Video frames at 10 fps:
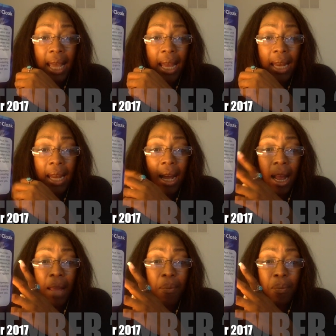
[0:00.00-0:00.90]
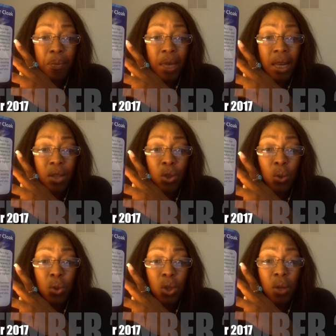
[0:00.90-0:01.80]
and I'm in
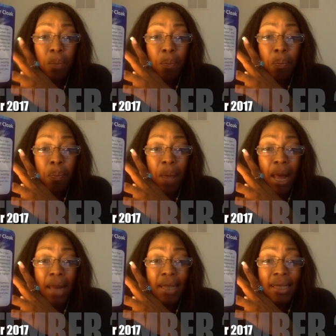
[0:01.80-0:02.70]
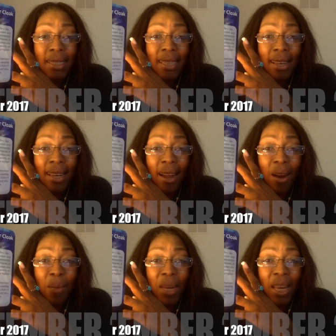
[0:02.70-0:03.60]
total balance and
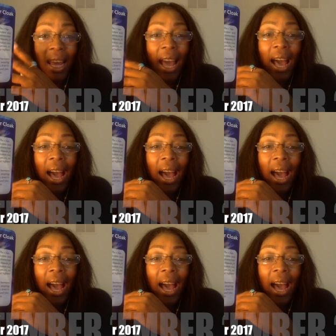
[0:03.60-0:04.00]
harmony.